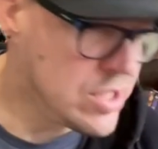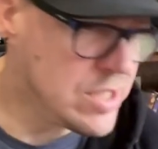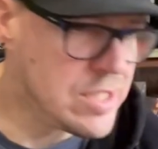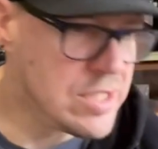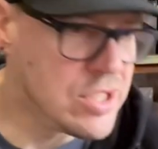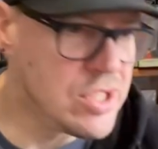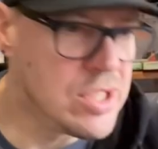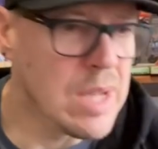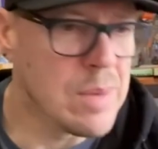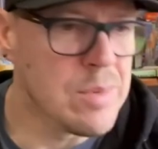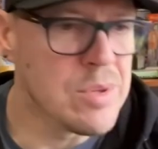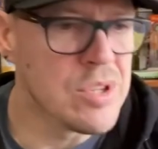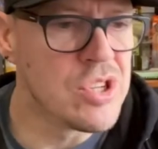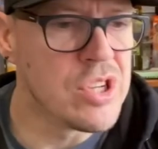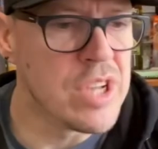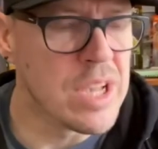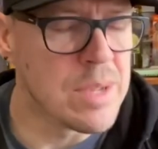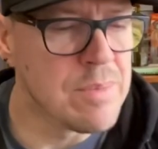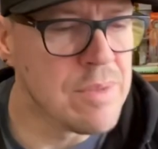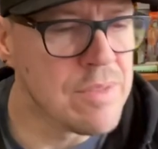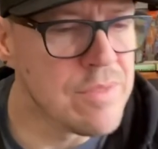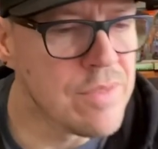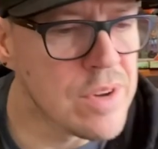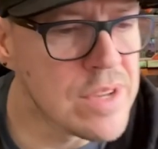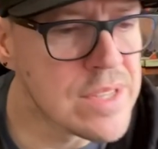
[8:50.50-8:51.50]
double checked
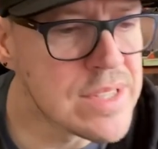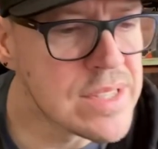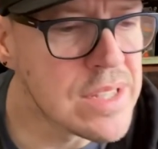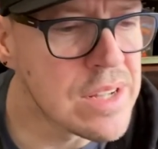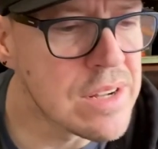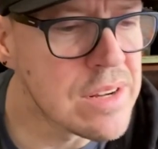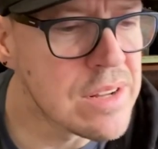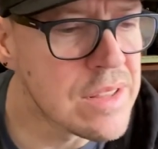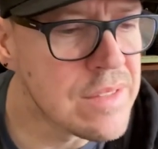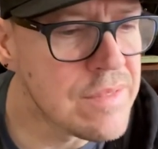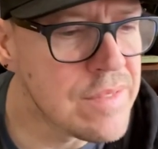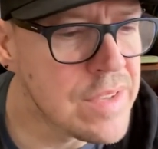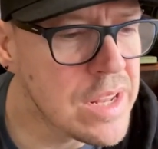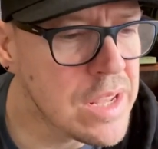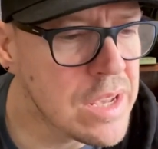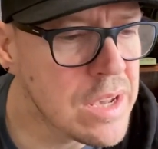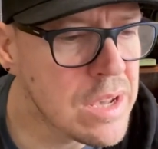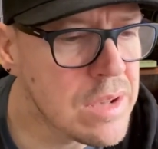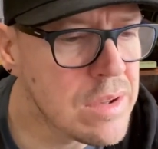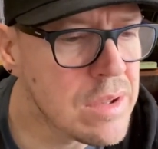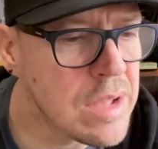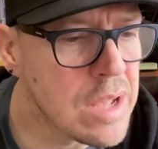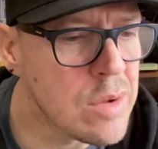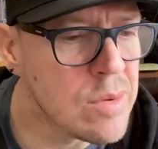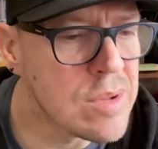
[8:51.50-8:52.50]
before I started the video.
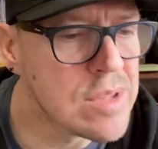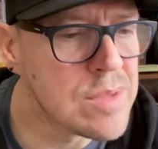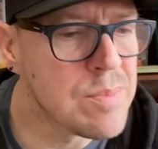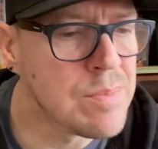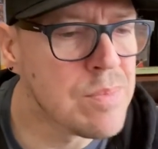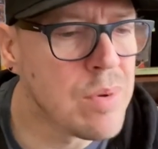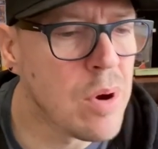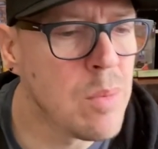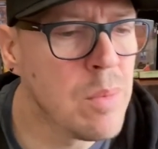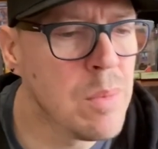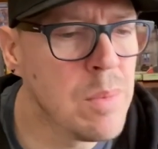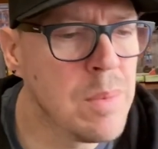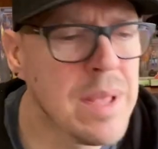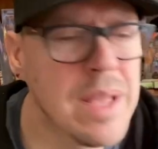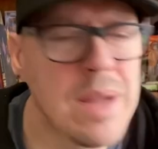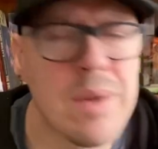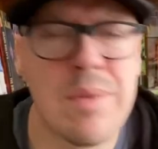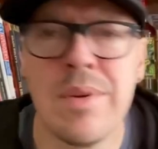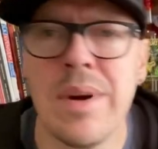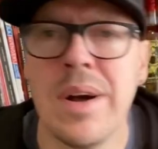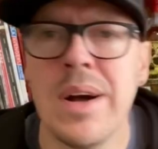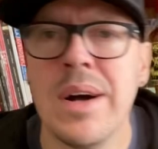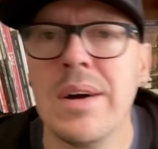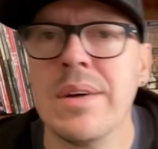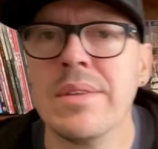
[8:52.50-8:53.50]
It was probably
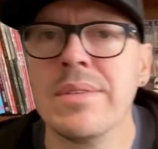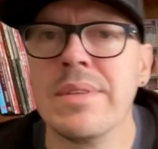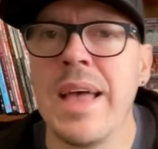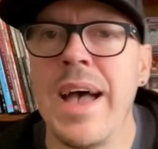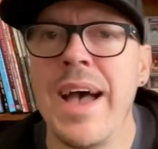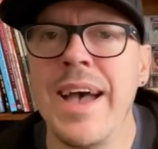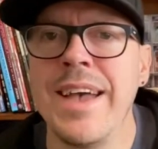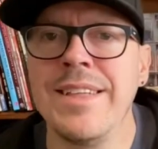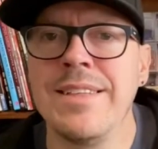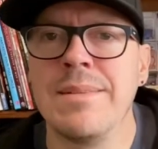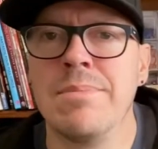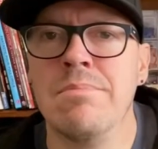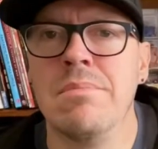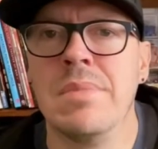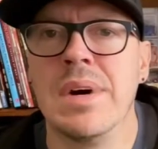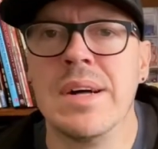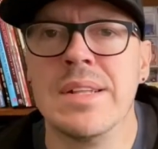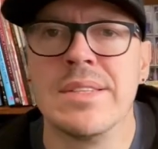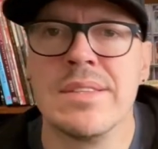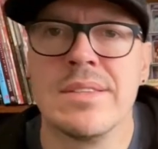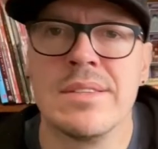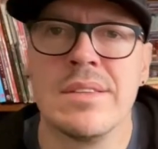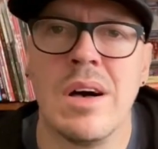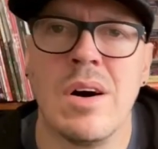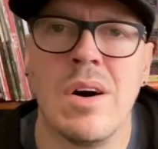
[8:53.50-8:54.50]
around 8
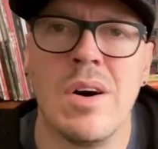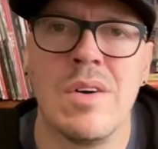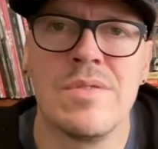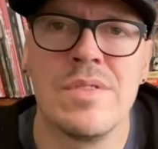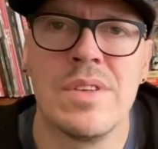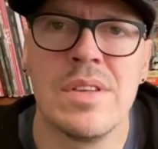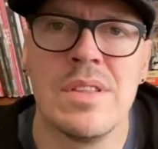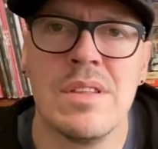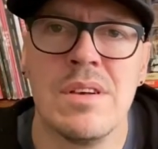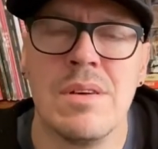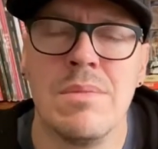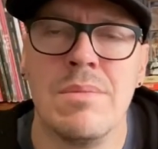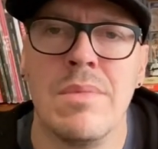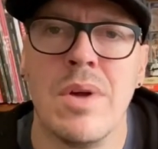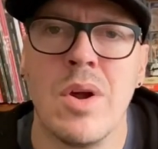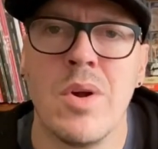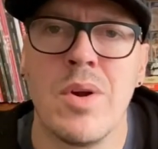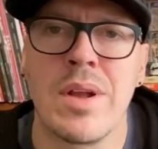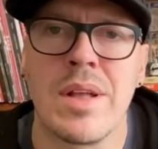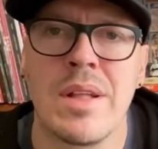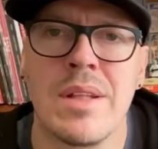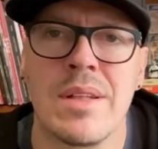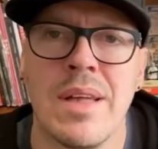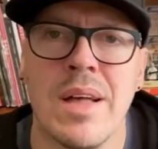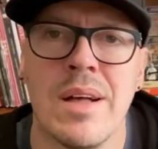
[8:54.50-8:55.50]
months after the
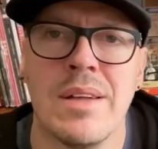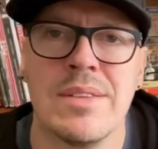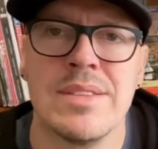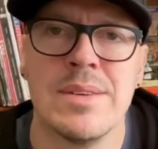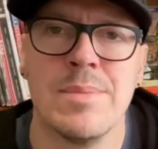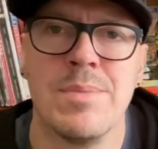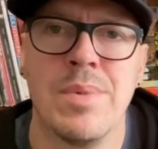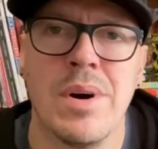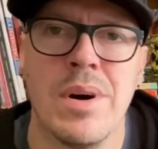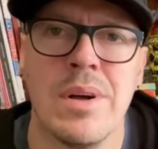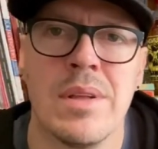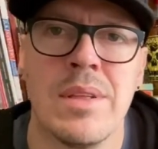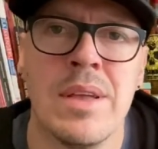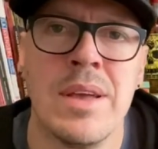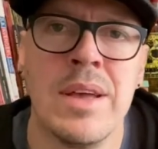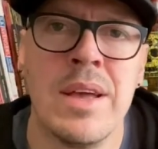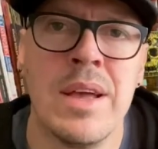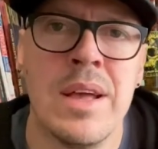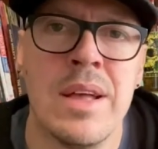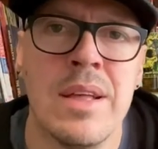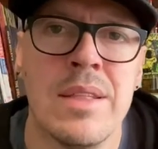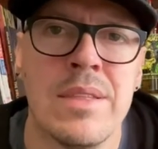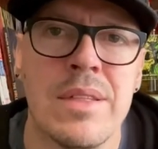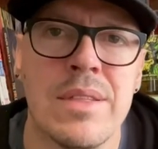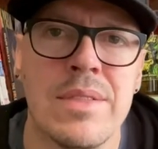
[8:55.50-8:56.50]
American counterpart
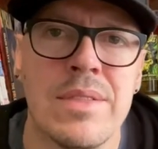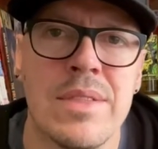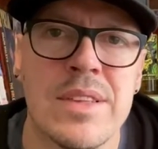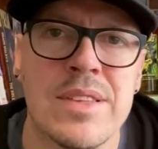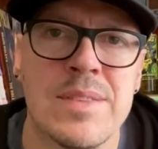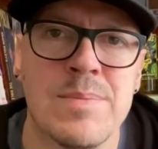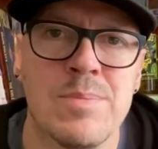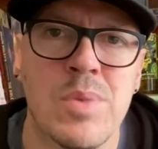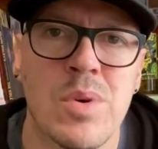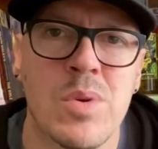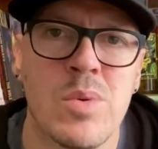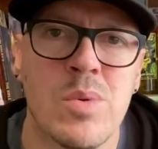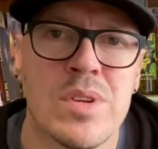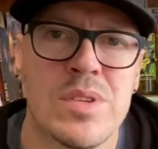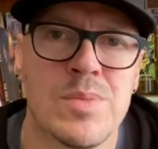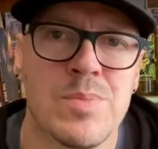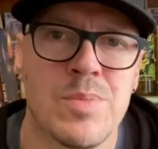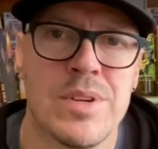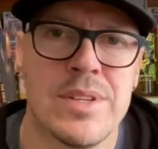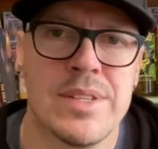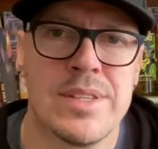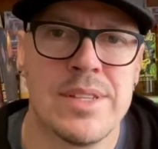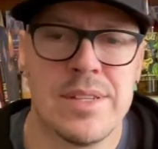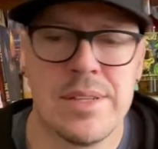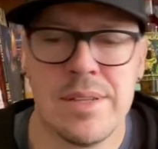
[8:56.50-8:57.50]
that this book was
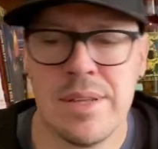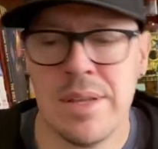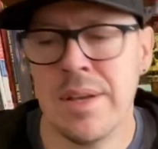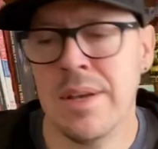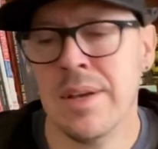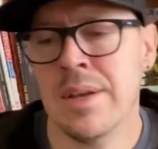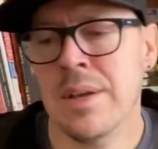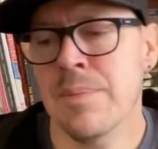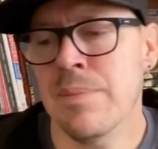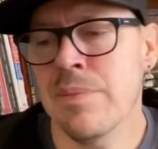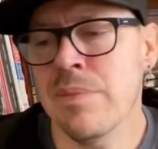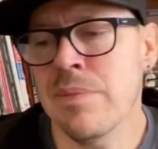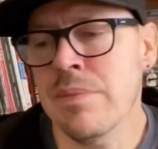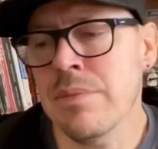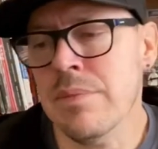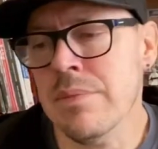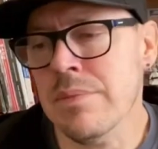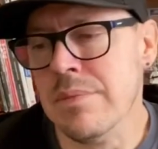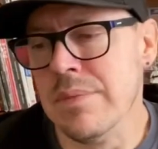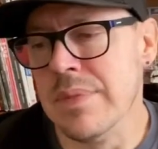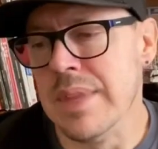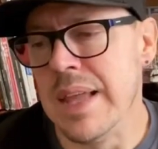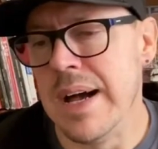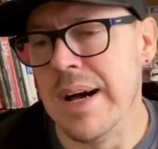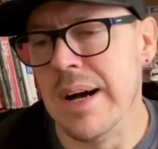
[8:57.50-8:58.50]
printed.
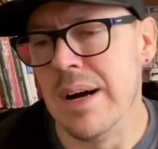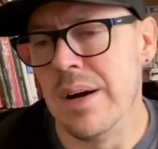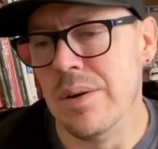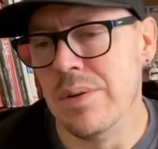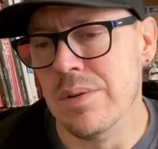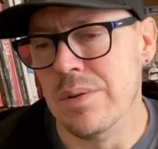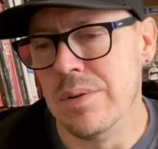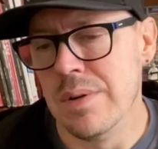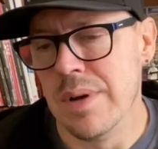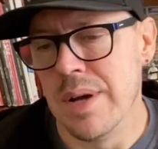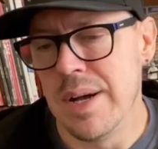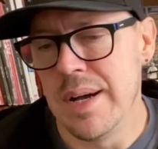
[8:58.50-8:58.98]
Now,